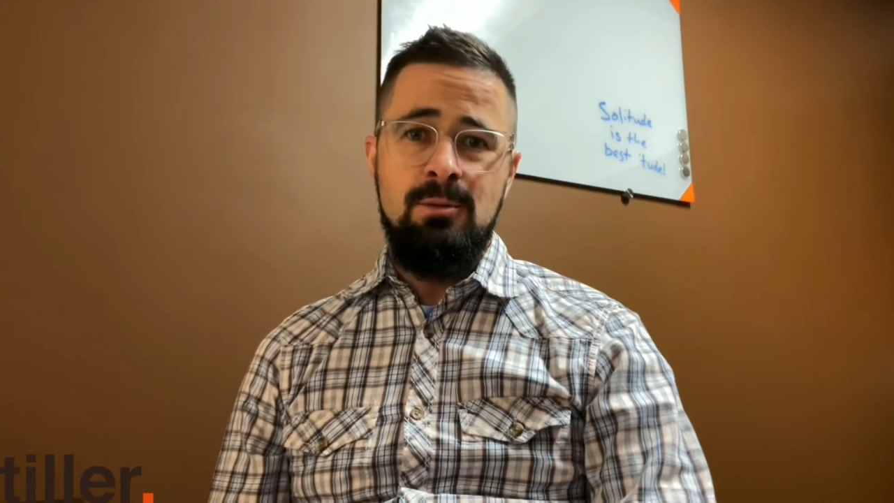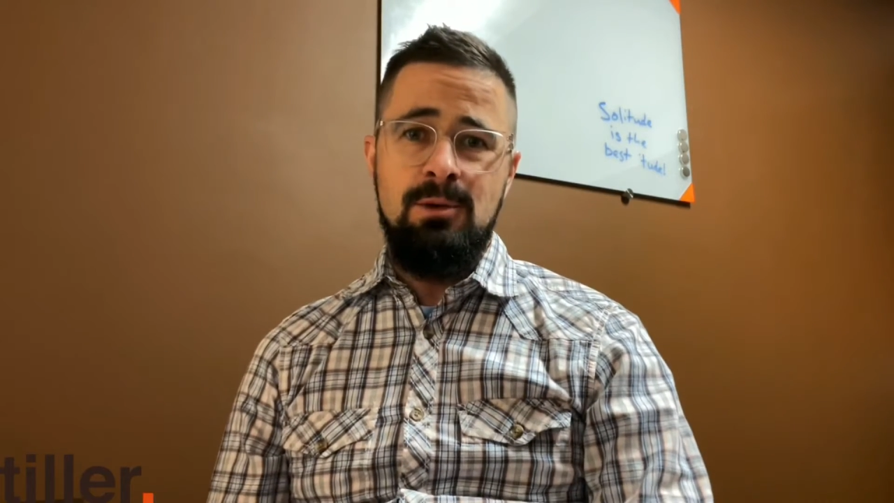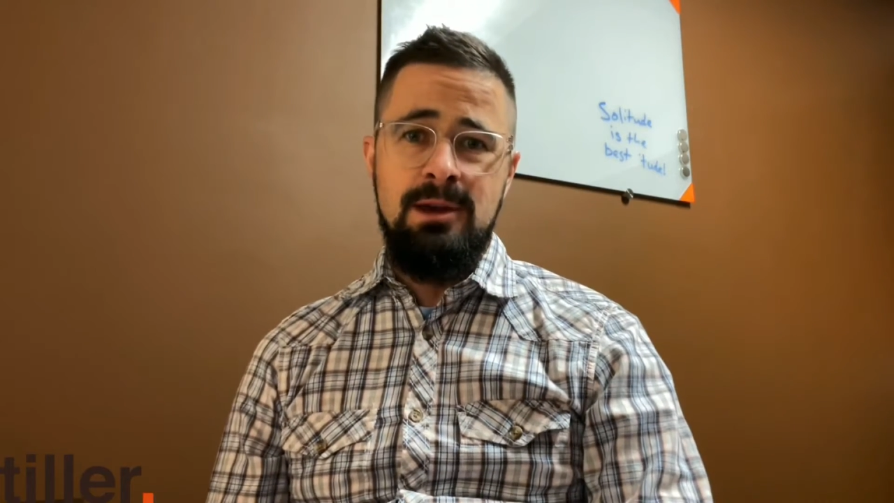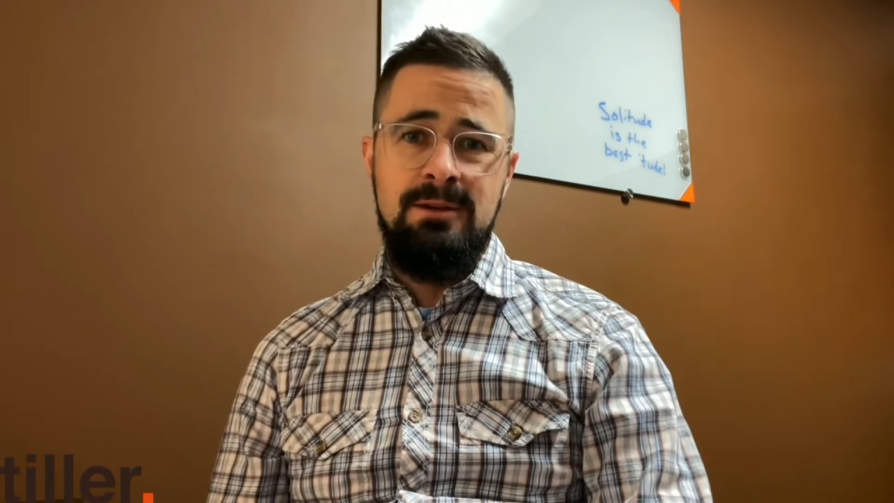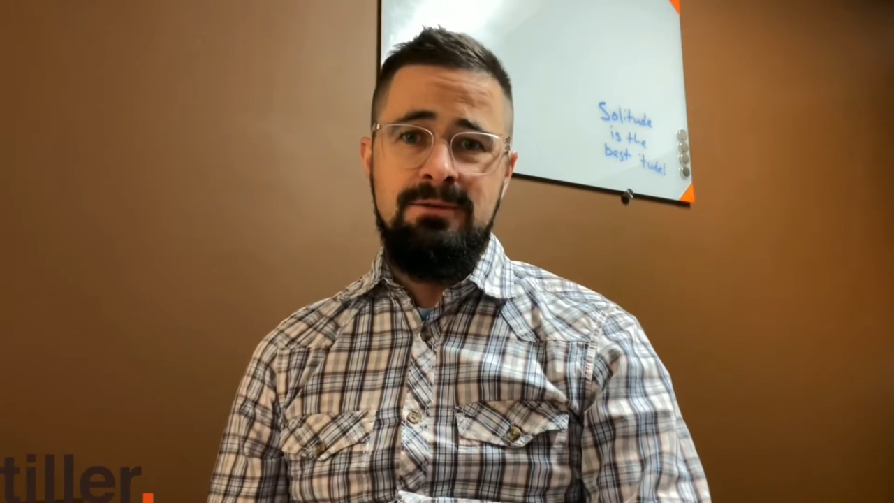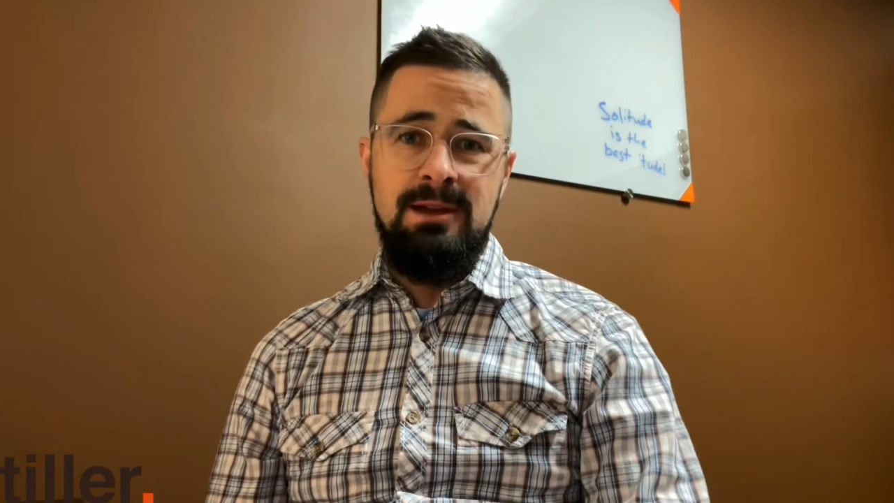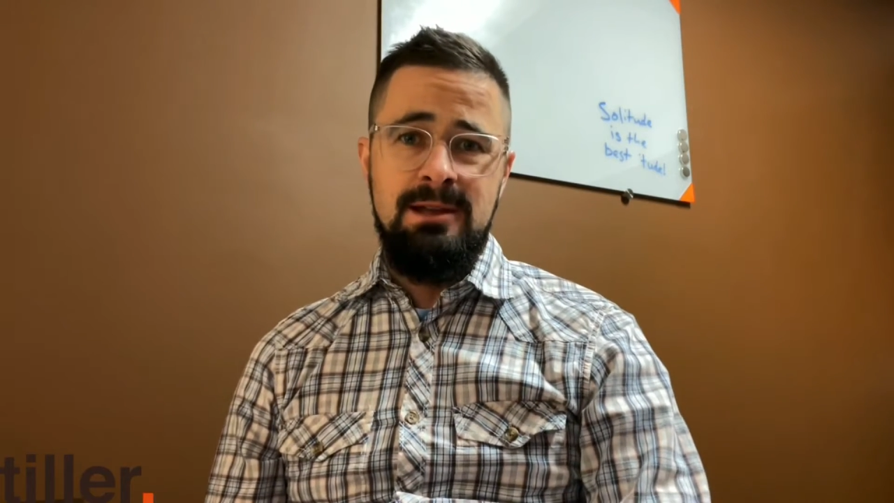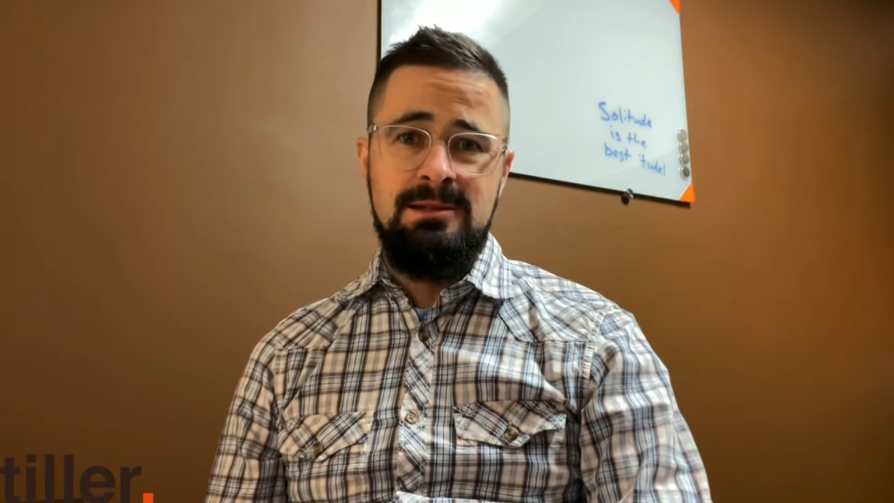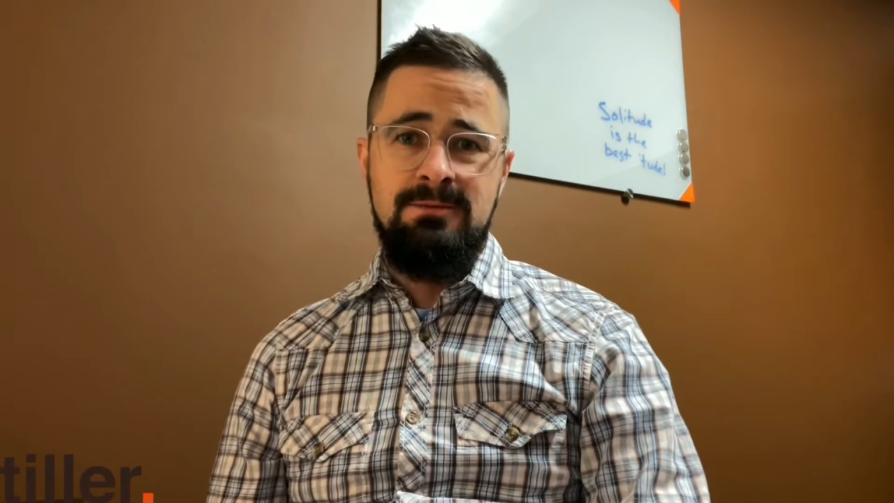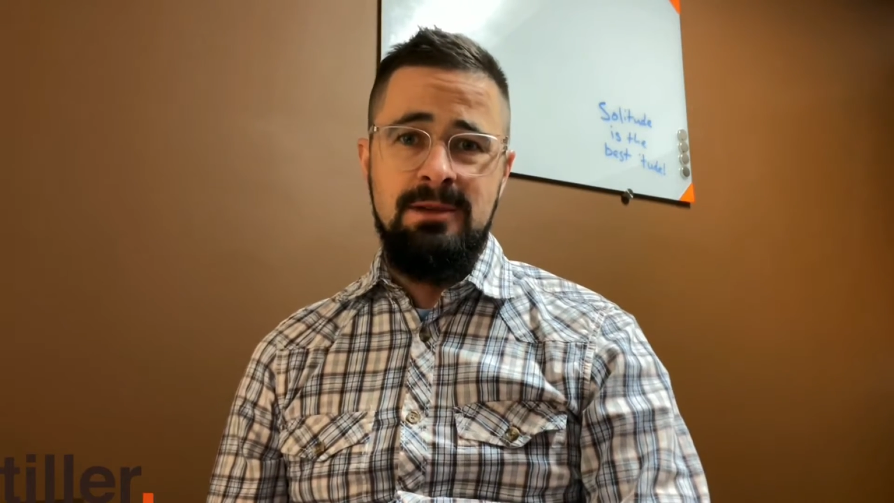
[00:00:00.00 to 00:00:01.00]
where he
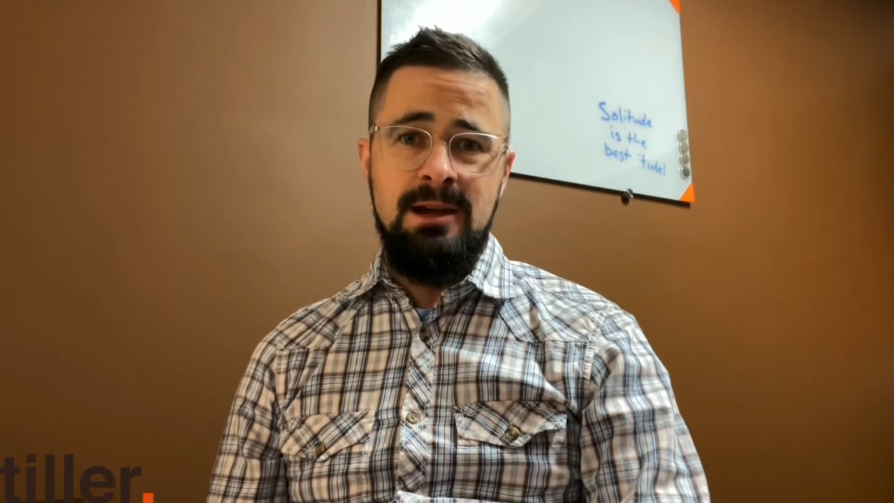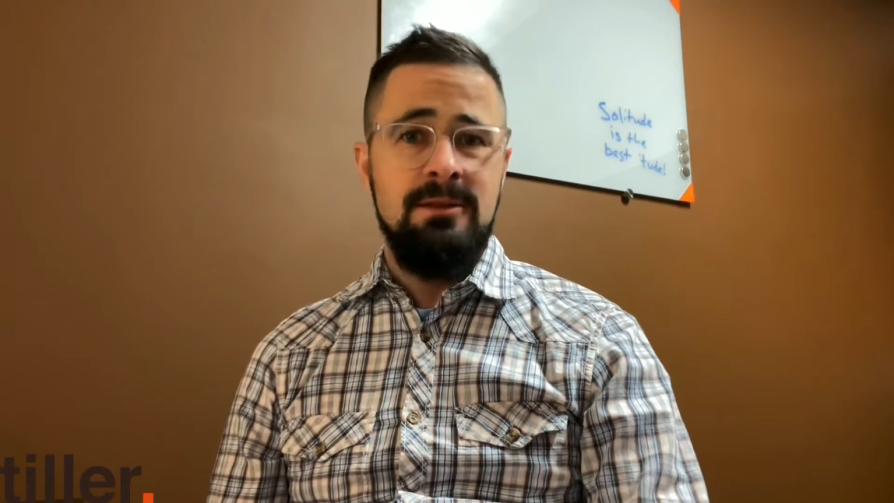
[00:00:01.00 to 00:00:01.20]
feeds the